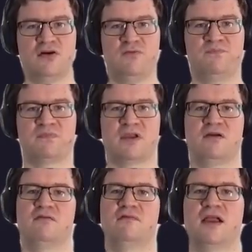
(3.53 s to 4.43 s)
Hello,
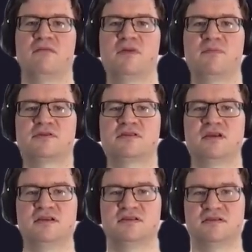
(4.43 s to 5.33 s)
welcome my
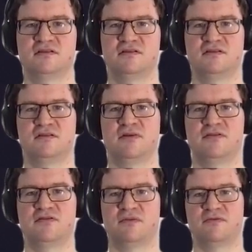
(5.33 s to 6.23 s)
presentation
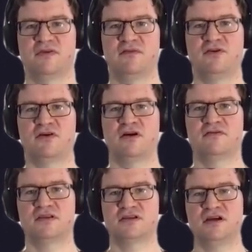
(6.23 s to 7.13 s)
about Robot Framework
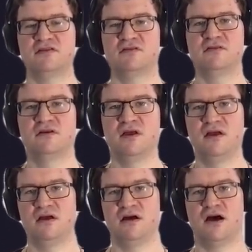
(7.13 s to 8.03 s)
after Jython.
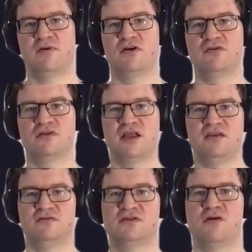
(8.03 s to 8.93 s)
I'm going to tell
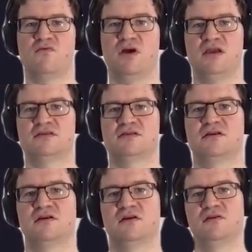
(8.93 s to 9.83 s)
you some ways
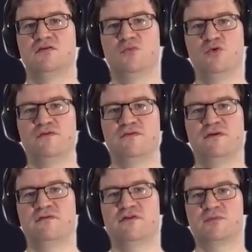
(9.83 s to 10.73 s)
to move
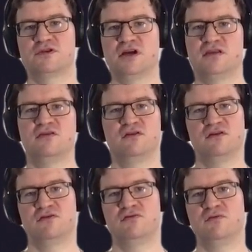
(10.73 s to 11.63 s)
from
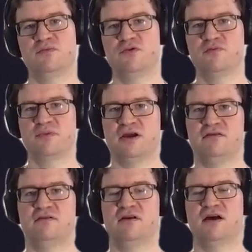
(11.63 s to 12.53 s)
Jython to pure
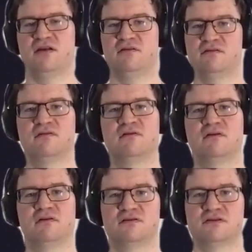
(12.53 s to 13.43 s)
Python and
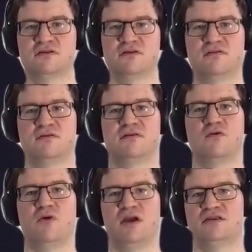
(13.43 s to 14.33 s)
also
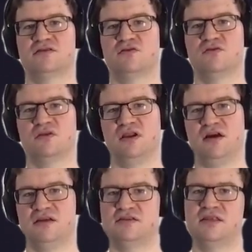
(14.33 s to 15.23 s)
the ways to
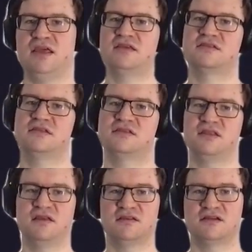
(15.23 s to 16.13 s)
utilize the
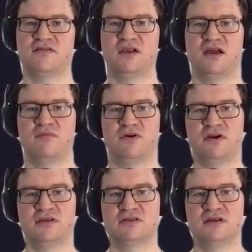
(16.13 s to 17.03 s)
existing Java
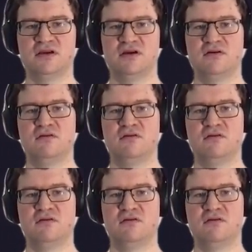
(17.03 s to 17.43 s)
libraries